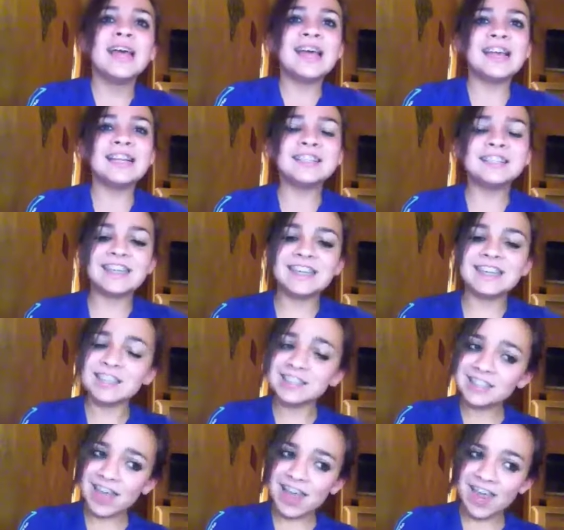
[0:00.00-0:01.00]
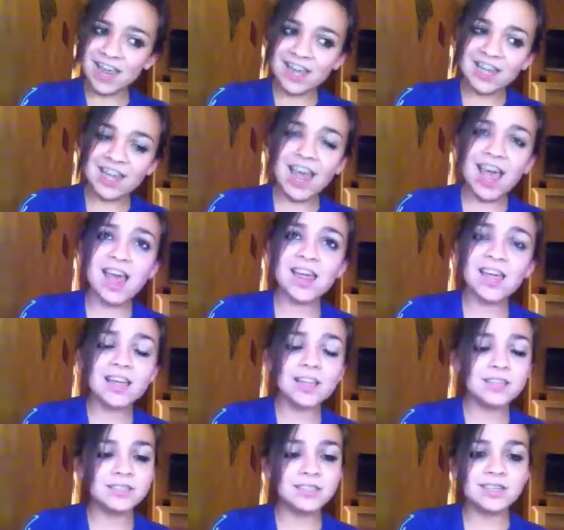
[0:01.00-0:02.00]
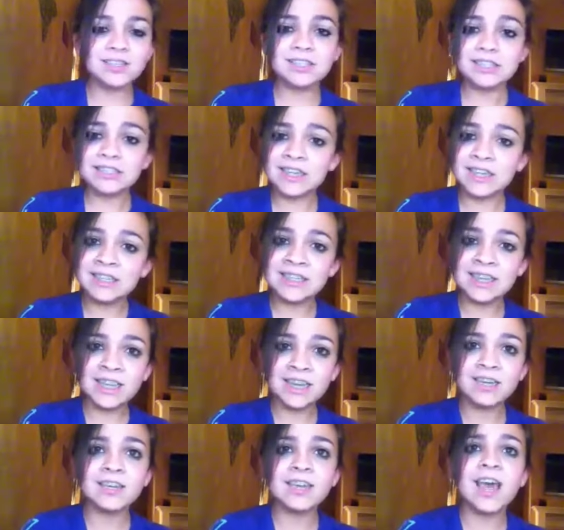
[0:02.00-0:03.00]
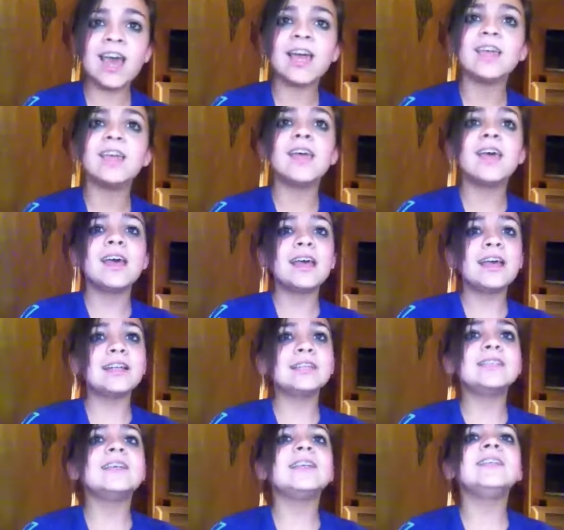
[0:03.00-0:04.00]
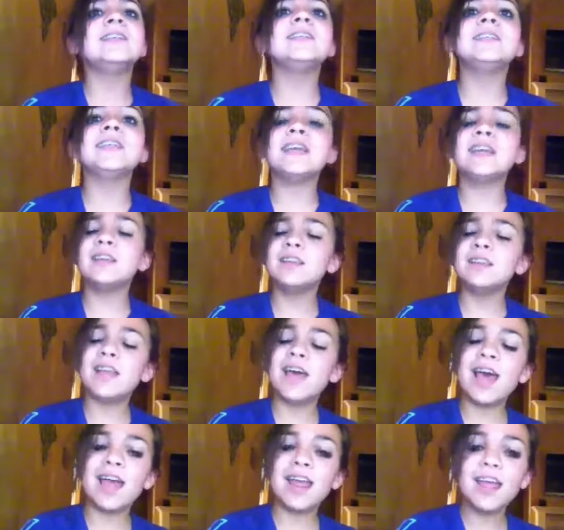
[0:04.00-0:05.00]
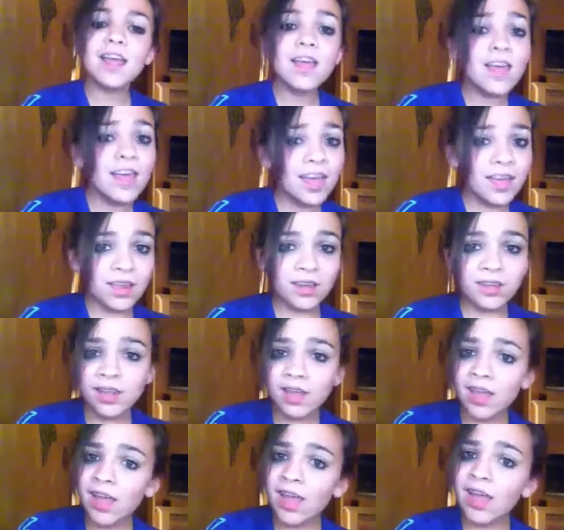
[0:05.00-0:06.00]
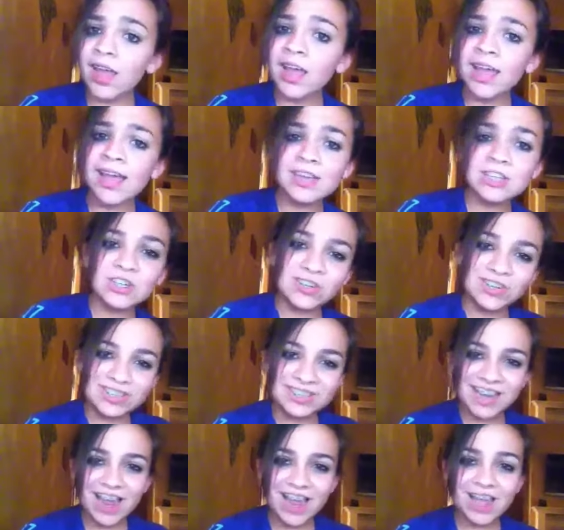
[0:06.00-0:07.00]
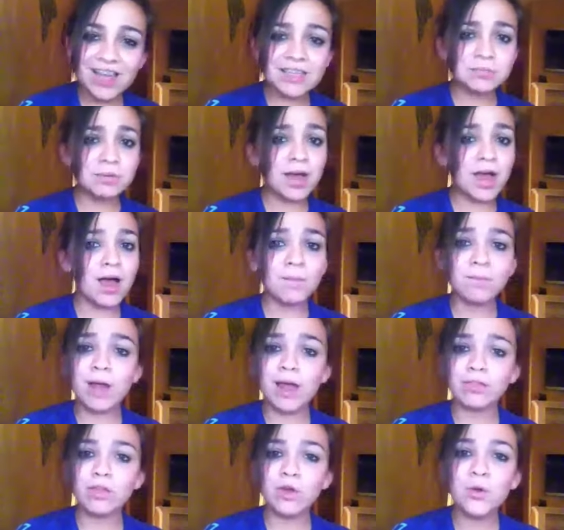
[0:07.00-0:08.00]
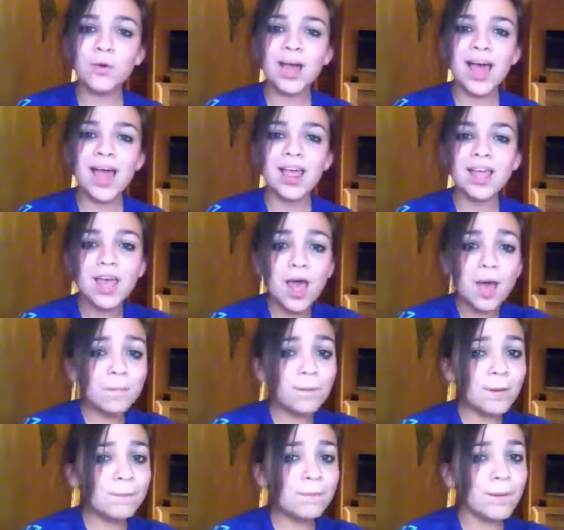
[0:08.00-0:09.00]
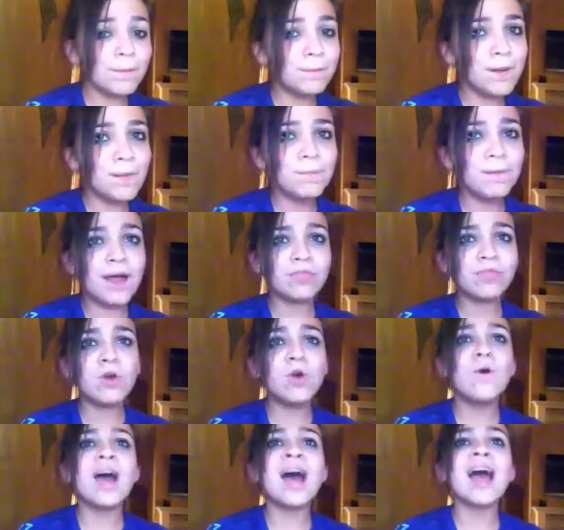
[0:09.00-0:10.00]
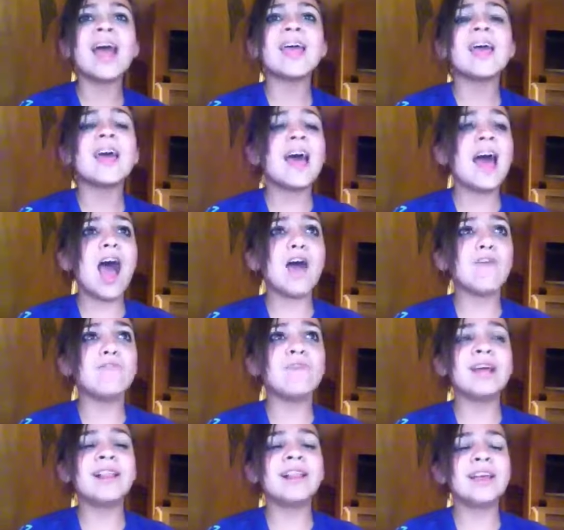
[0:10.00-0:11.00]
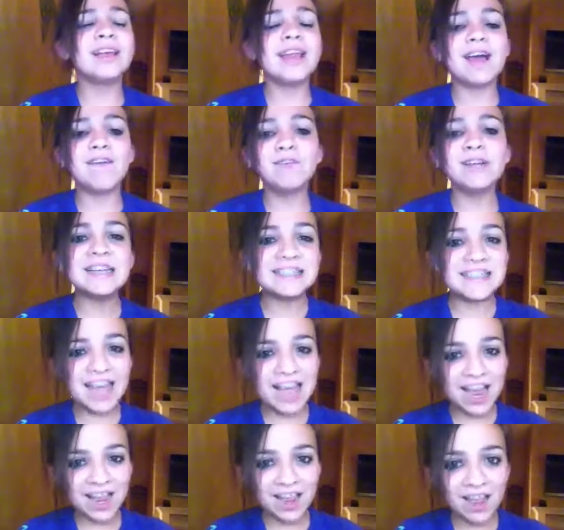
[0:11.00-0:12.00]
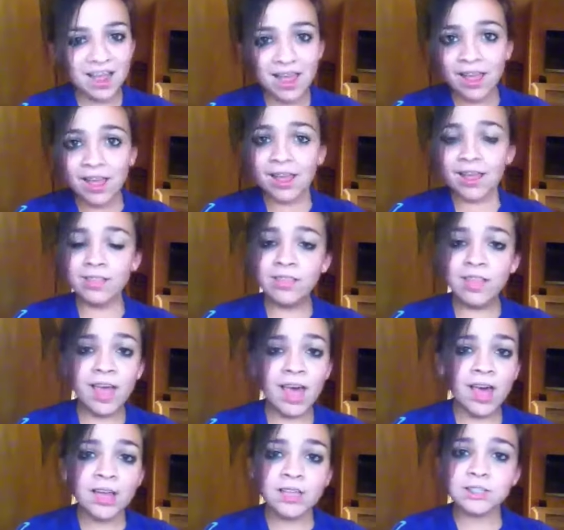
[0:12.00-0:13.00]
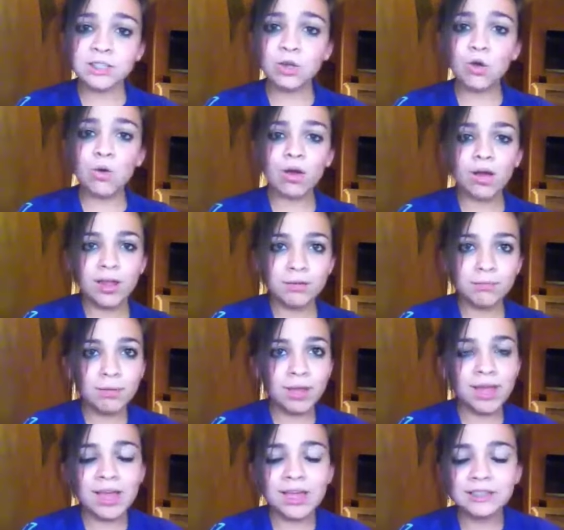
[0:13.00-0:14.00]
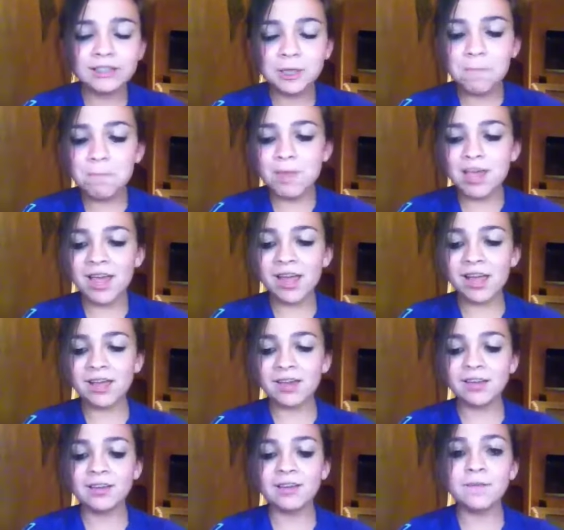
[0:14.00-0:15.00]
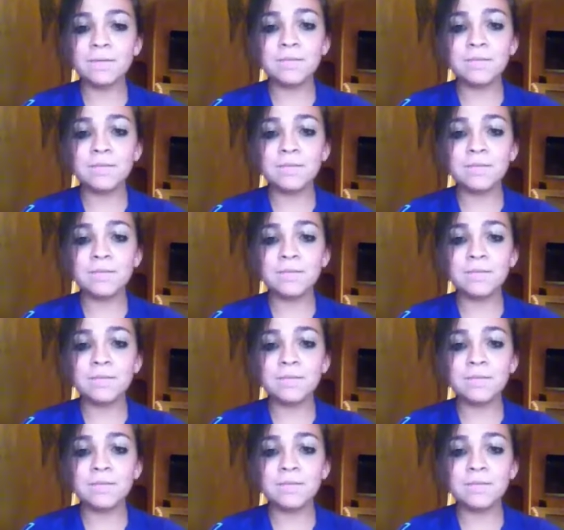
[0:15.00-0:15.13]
It's in his DNA, da da da DNA. It's in his DNA, and he just takes my breath away, but but but breath away. I feel it every day, and that's what makes a man